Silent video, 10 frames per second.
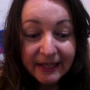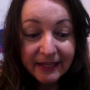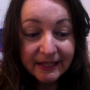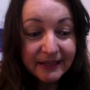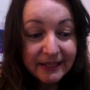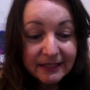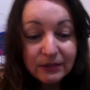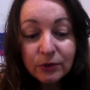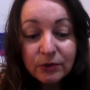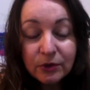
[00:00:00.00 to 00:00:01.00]
this is
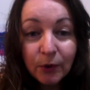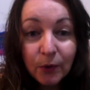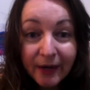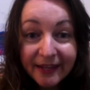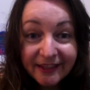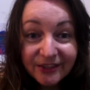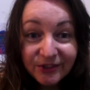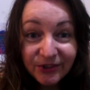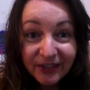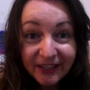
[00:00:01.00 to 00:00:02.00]
also a way that you
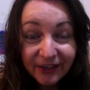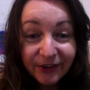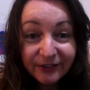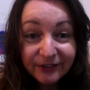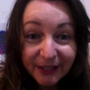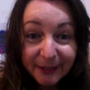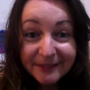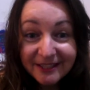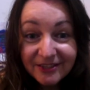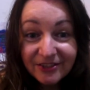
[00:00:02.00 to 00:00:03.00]
can overcome
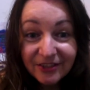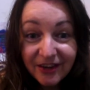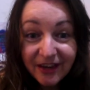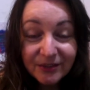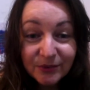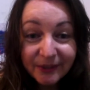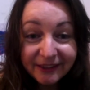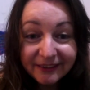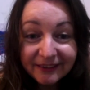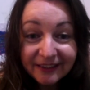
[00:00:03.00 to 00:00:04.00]
addiction as
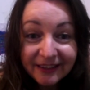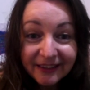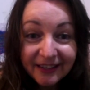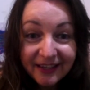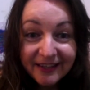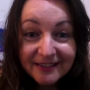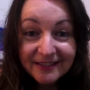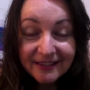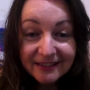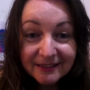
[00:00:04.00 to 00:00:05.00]
well, as
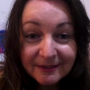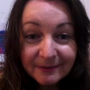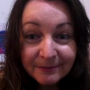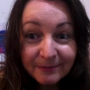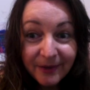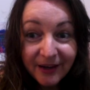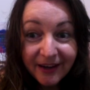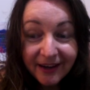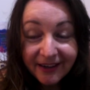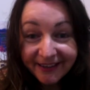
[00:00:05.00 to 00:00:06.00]

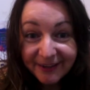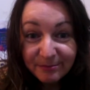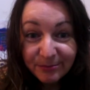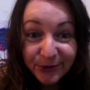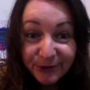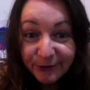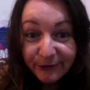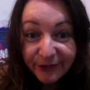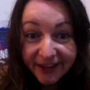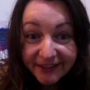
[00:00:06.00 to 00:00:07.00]
I am proof of
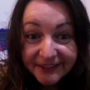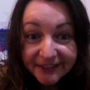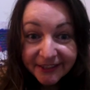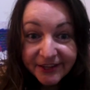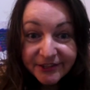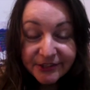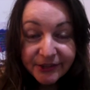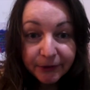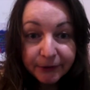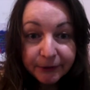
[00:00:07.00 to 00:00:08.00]
that.
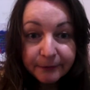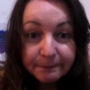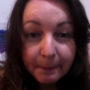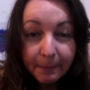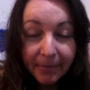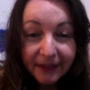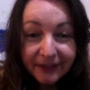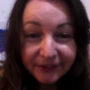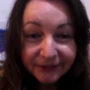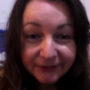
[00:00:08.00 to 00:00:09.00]
So,
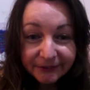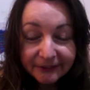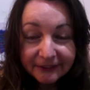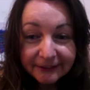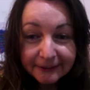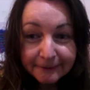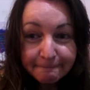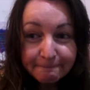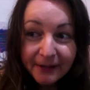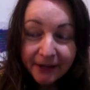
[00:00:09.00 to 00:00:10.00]

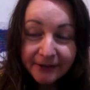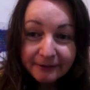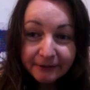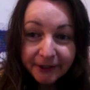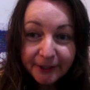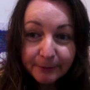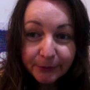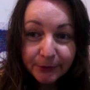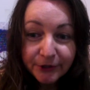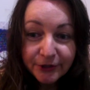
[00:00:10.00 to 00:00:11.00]
now's a very
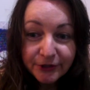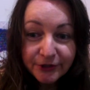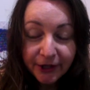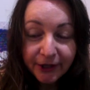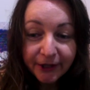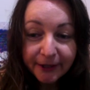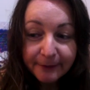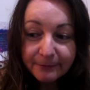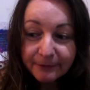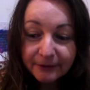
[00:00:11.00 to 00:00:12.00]
important
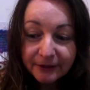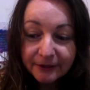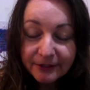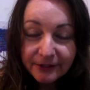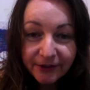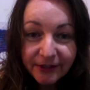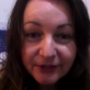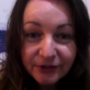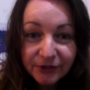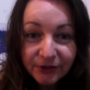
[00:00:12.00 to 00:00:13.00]
time so
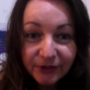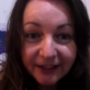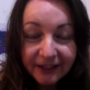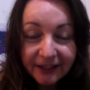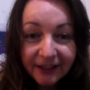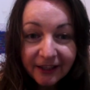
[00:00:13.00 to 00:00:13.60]
that you can